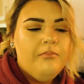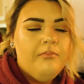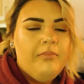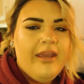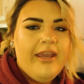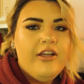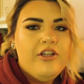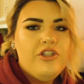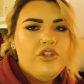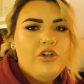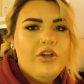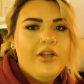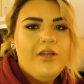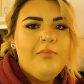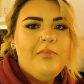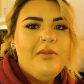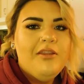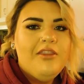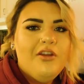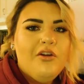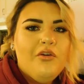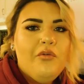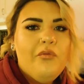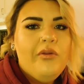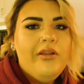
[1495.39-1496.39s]
pantry,
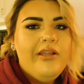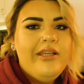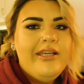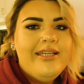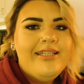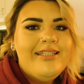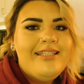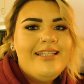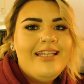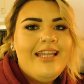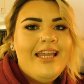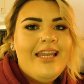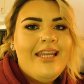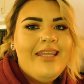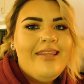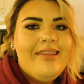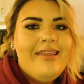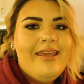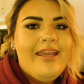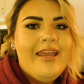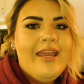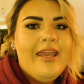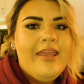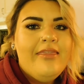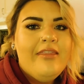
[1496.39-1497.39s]
but there really isn't
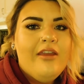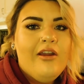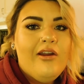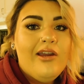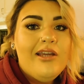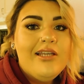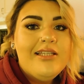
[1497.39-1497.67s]
anything in there